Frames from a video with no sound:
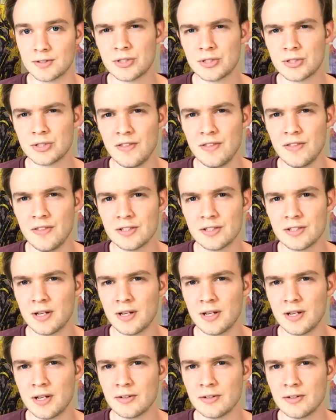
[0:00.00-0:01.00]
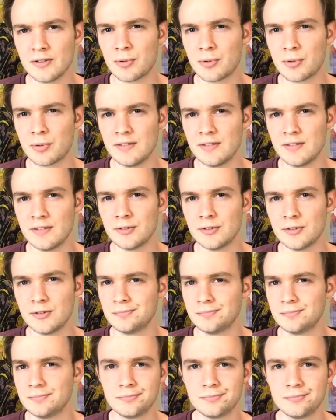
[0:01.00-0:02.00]
So is atheism inherently
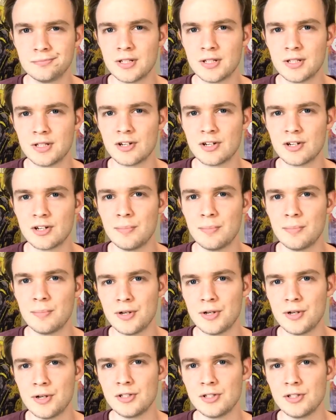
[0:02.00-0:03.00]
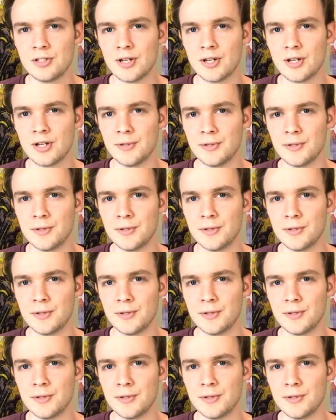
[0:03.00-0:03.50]
prideful? Consider my points and you tell